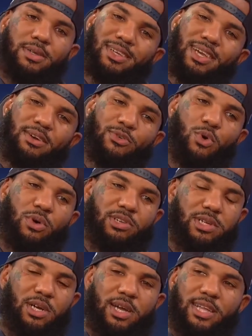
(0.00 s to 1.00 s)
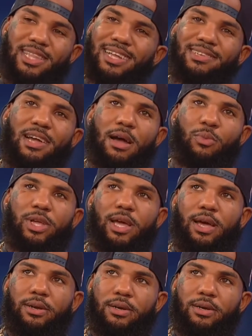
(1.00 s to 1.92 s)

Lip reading: Yeah, of course. At that time, we had,